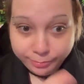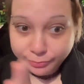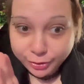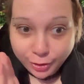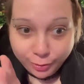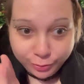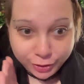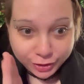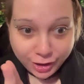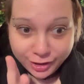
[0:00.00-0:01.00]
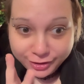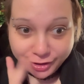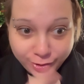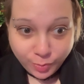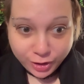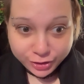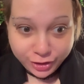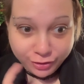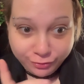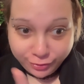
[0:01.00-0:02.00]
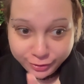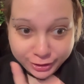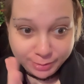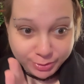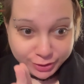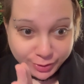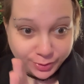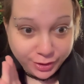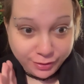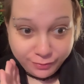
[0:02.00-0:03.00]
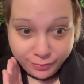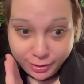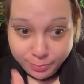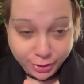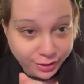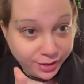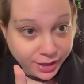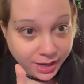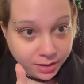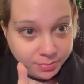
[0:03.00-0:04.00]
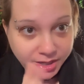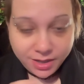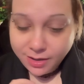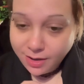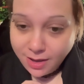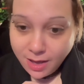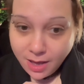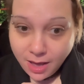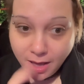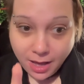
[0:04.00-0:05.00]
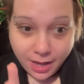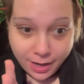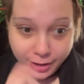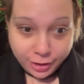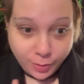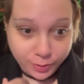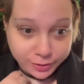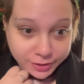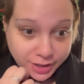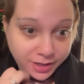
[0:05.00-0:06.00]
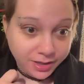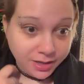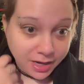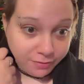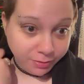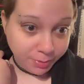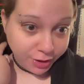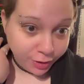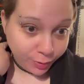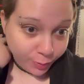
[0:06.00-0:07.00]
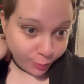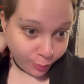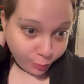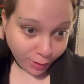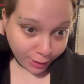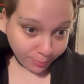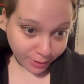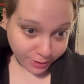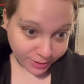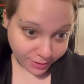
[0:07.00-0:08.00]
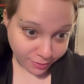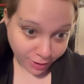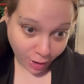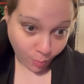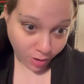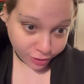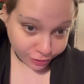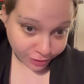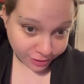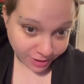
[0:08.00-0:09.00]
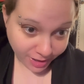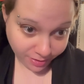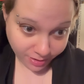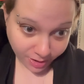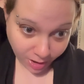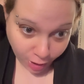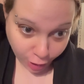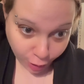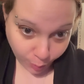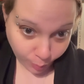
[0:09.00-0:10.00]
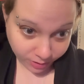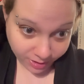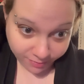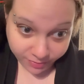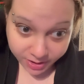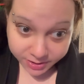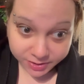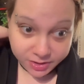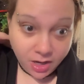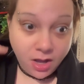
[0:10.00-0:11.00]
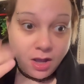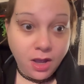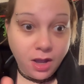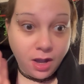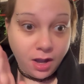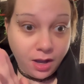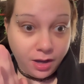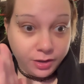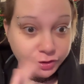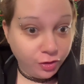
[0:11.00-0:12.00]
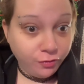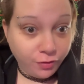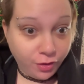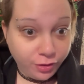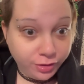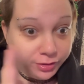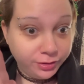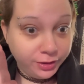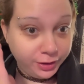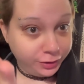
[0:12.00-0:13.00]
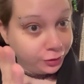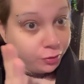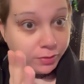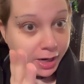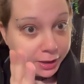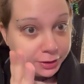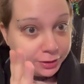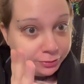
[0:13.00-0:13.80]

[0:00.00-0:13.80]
so just got done watching the first episode of the Umbrella Academy. And I will say, everybody who recommended that I watch this, saying that I would love this, so far is correct.